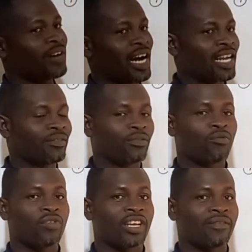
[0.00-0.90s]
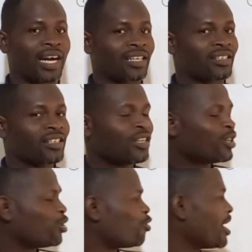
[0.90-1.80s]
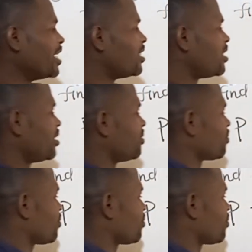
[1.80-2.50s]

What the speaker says: 5 will give us 20.